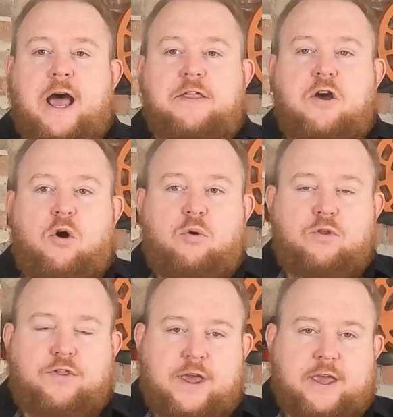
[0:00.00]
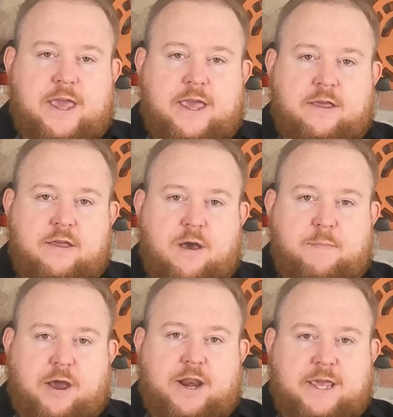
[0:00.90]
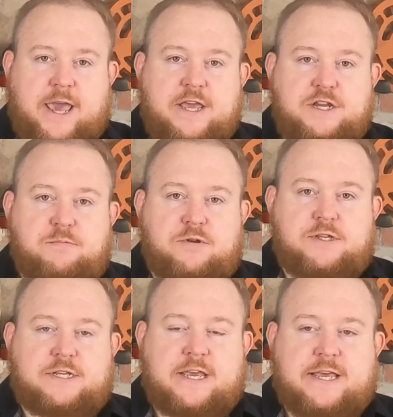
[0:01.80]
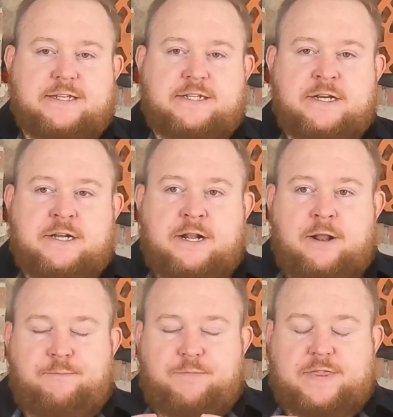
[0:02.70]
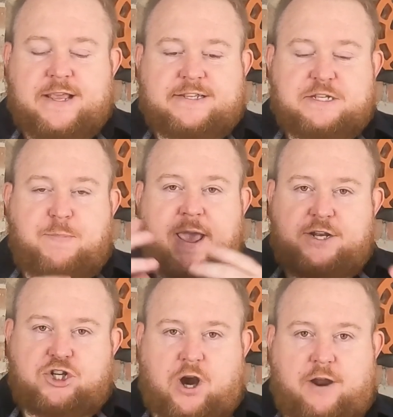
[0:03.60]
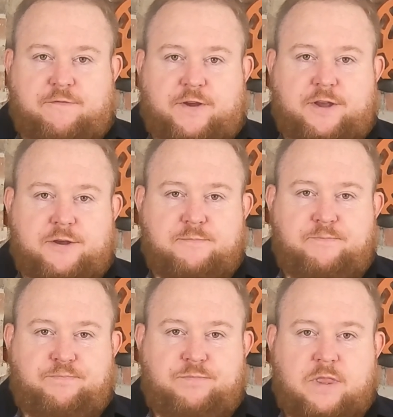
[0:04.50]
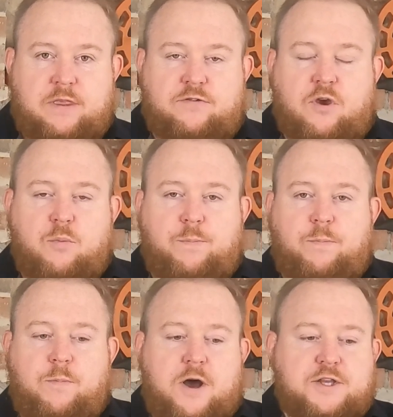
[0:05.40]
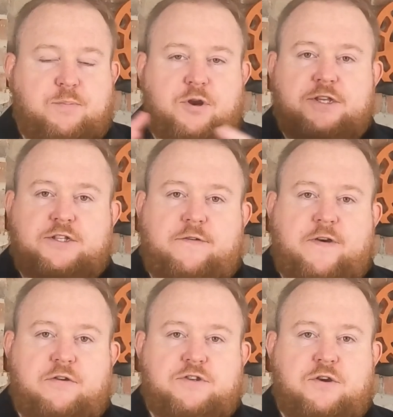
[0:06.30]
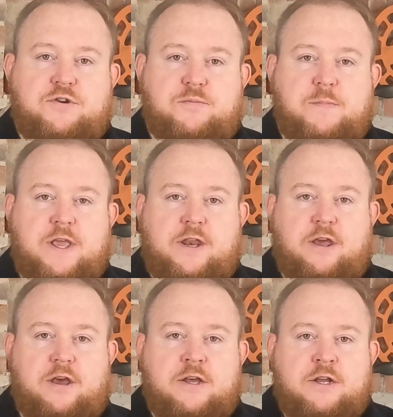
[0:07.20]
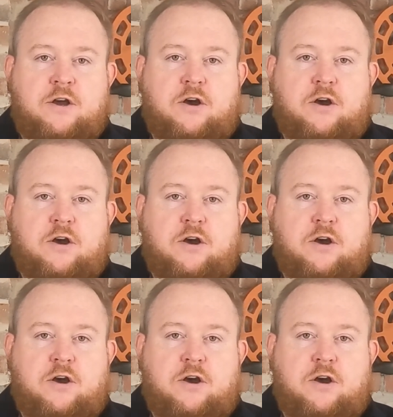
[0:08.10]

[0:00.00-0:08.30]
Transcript: And the whole thing about engagement is there's this paid traffic. So us putting stuff out on social media,